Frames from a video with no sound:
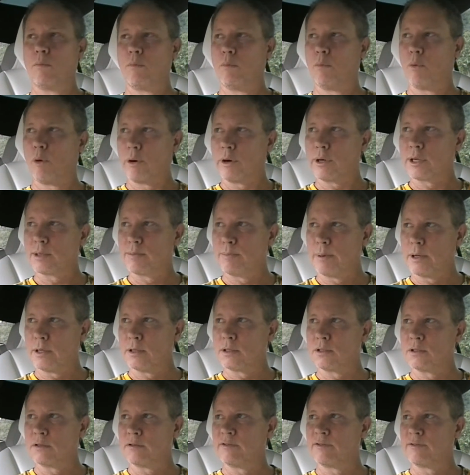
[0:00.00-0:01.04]
more
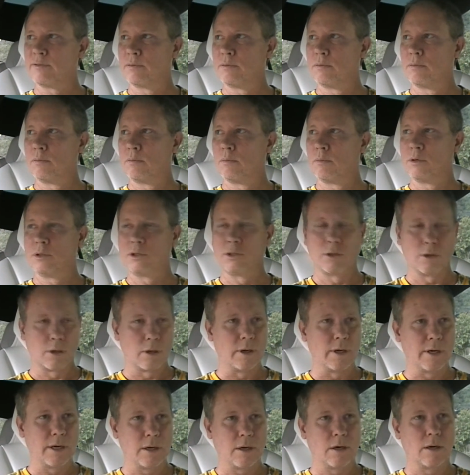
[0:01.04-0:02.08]
expensive,
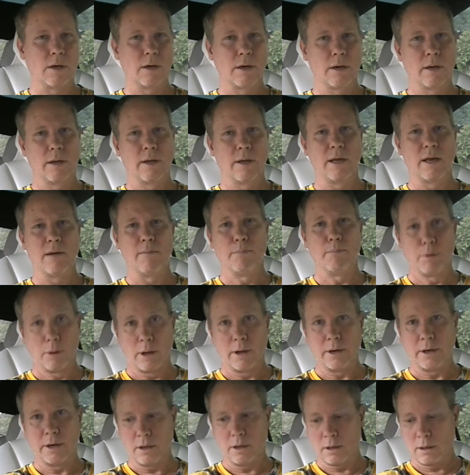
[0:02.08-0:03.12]
dirtier, and
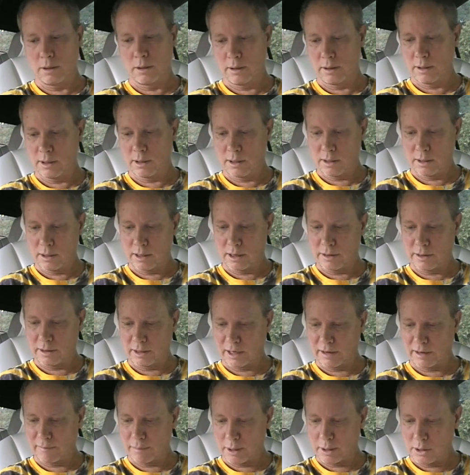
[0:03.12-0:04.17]
bloodier. And I
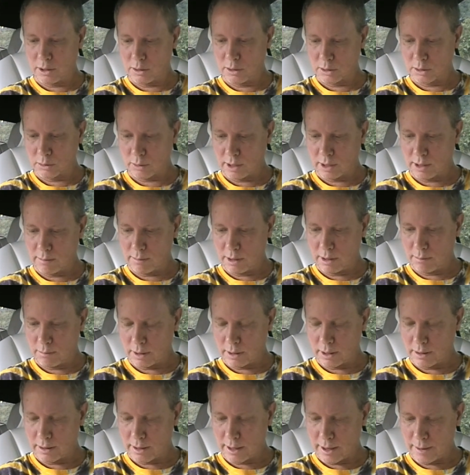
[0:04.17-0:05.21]
think everybody knows what I mean
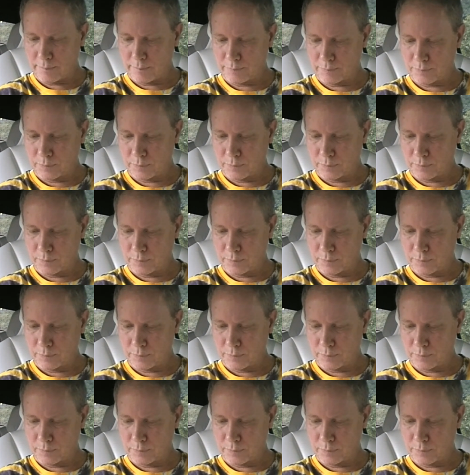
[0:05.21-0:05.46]
by that.